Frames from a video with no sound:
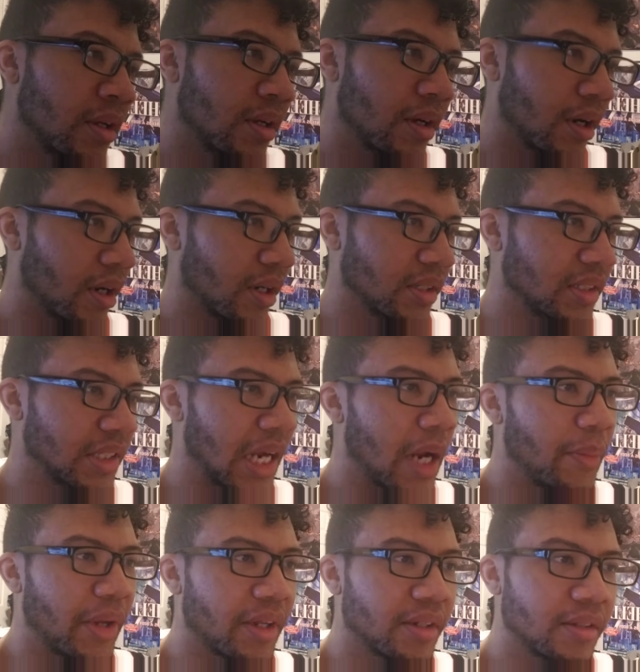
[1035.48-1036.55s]
Uh, damn
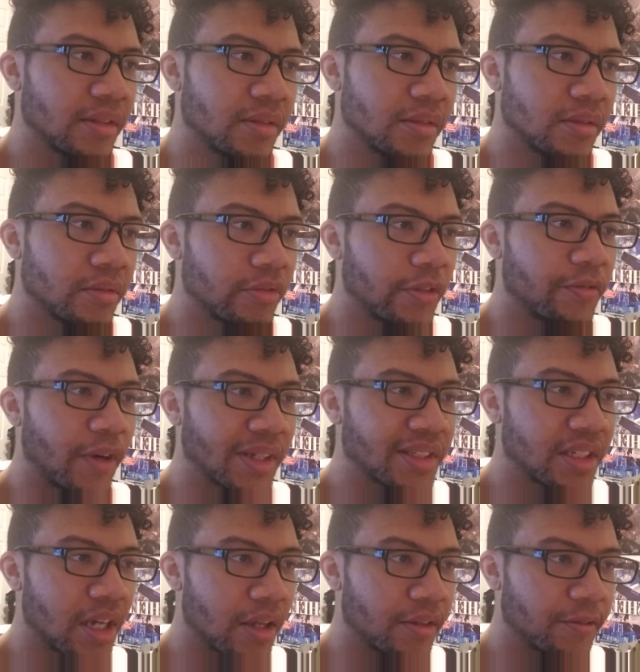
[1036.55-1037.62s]
it. We fought
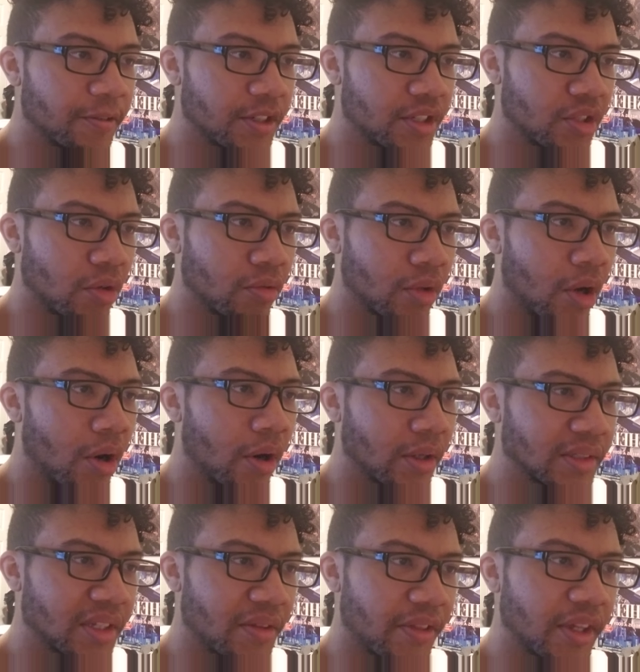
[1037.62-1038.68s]
together for so long.
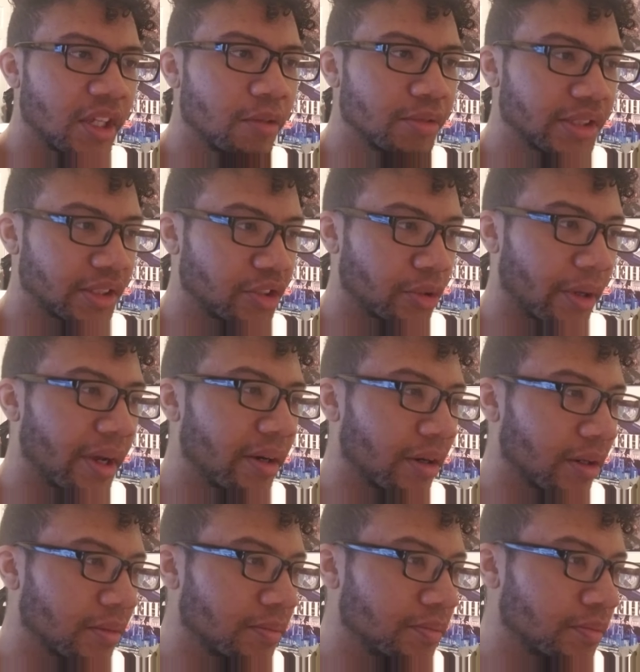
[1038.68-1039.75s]
To think he was a
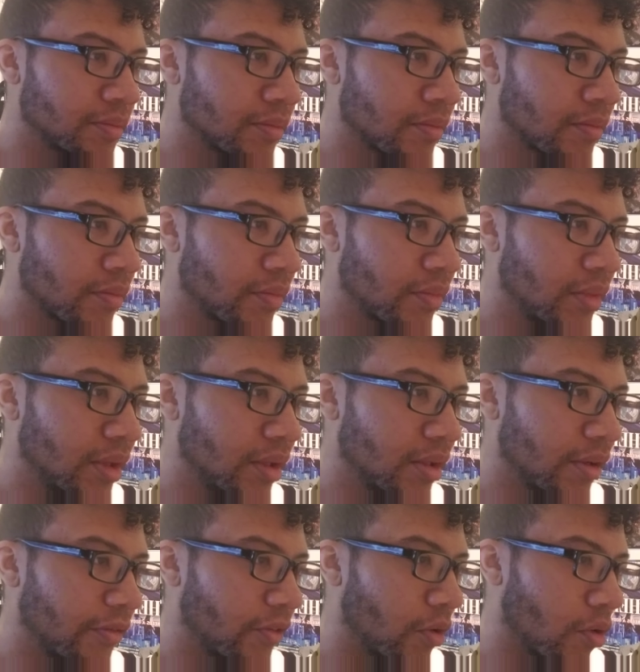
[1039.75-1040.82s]
traitor.
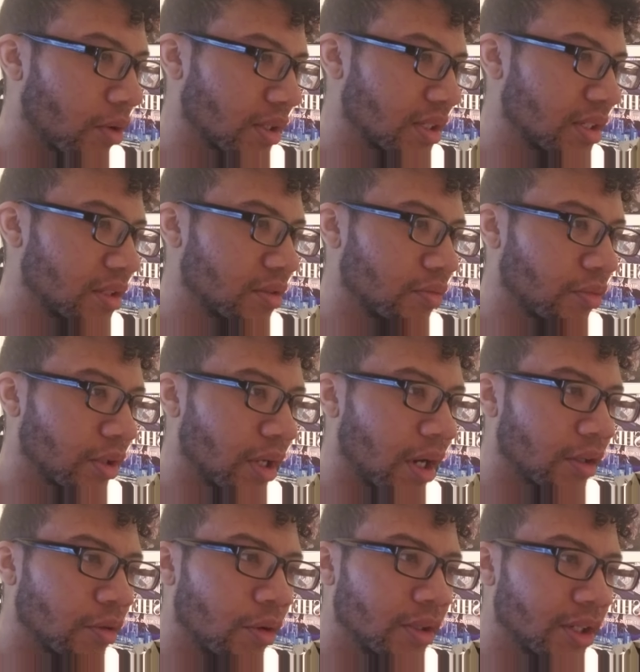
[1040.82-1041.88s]
Of course, we're
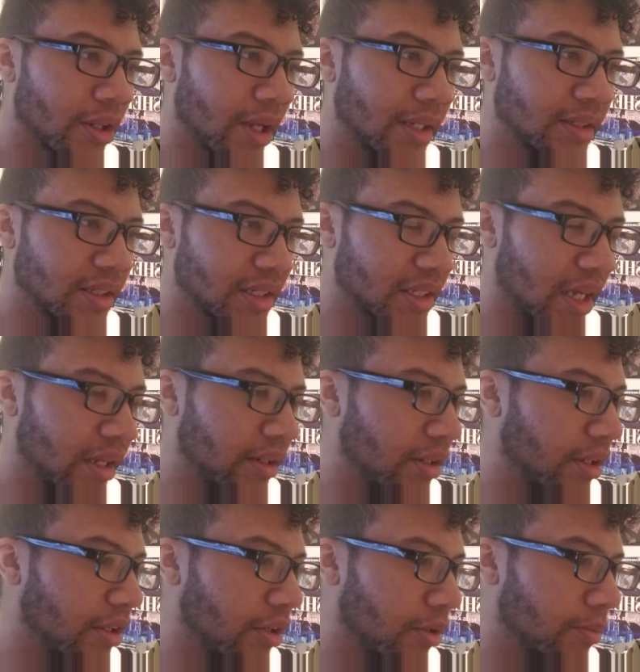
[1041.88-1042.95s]
not going to let this end
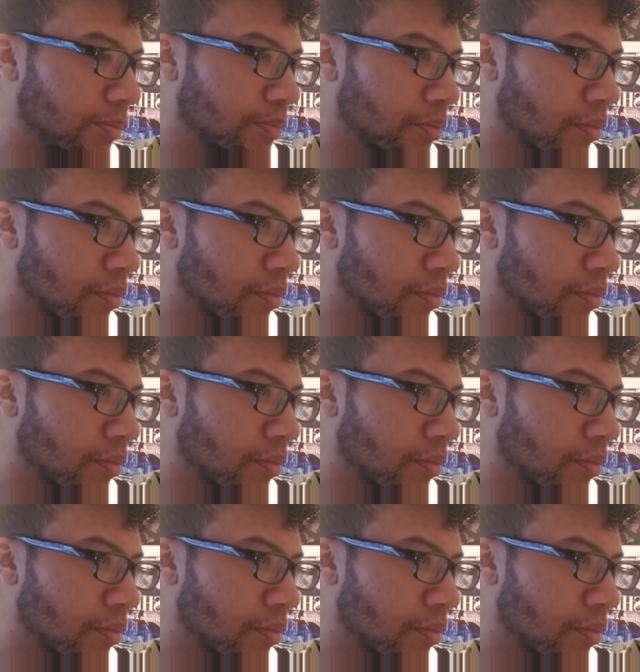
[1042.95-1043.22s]
here.